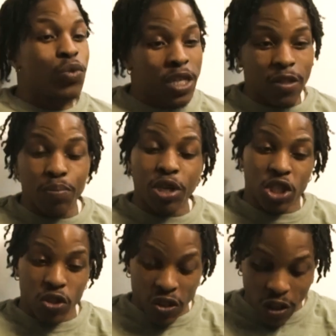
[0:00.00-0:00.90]
You need to
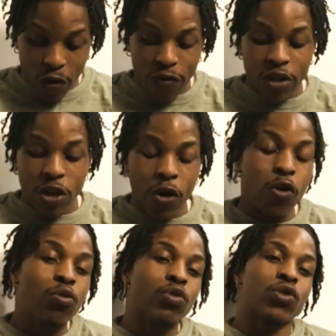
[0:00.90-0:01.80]
put yourself in your
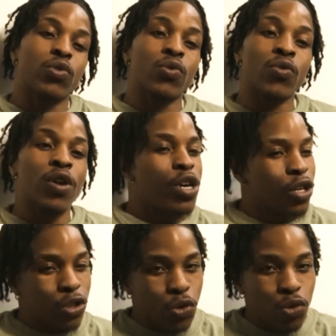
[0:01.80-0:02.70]
own school.
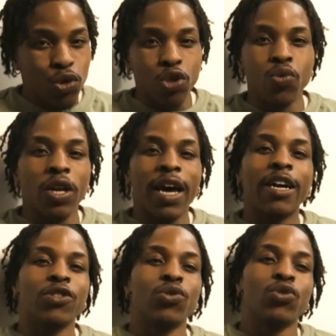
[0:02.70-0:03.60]
You
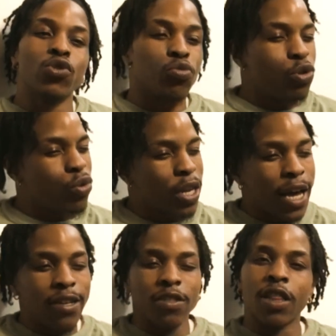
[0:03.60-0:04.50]
utilize YouTube,
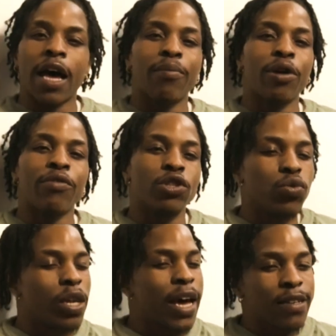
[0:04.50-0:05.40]
utilize the library,
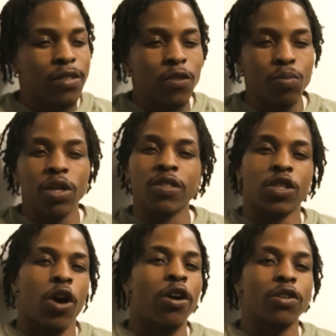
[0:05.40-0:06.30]
utilize these
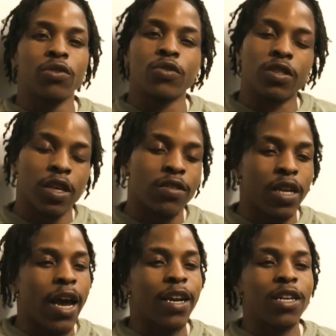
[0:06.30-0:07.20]
books and articles and things of
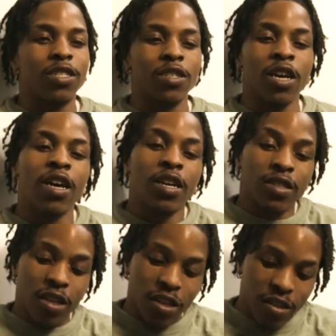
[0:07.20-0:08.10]
that nature
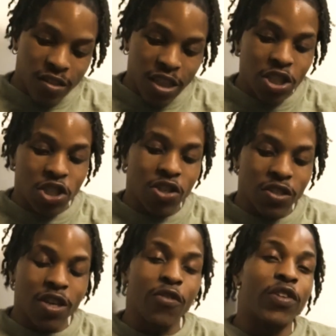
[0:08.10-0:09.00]
to teach
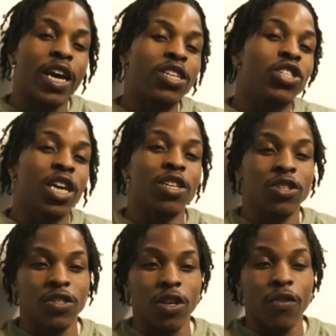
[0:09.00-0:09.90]
yourself and educate
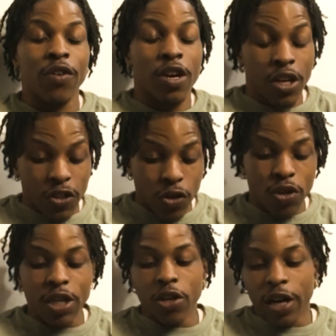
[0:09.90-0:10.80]
yourself so you
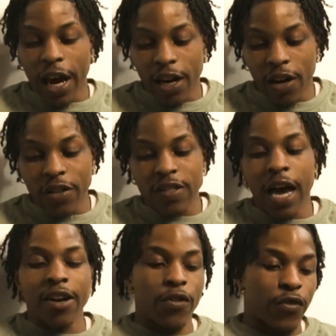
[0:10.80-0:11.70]
can get on that other
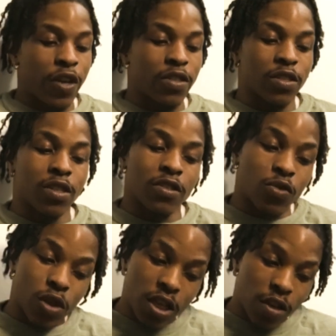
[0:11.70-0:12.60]
side of the fence. Because
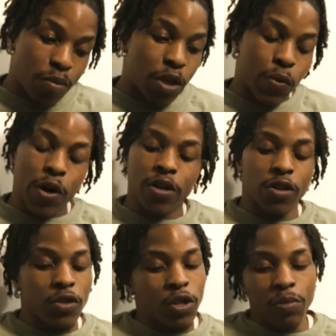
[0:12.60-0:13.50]
you can either be the worker
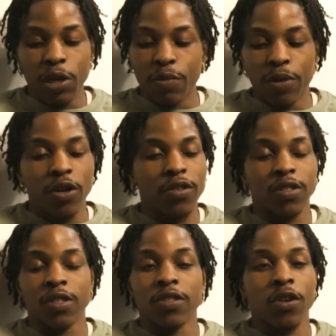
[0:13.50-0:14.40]
or you can be the
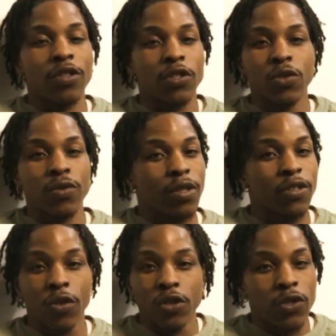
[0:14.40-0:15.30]
boss. And there's
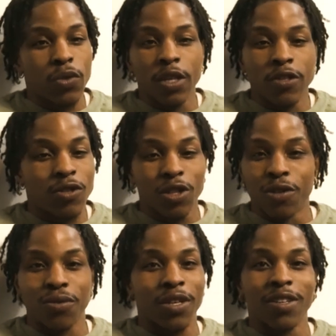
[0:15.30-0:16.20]
only two things you can
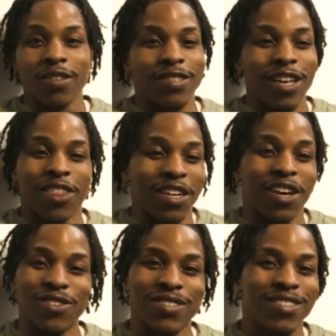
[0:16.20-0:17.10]
do. It's nothing
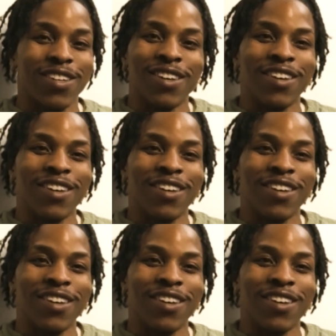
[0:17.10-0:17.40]
else.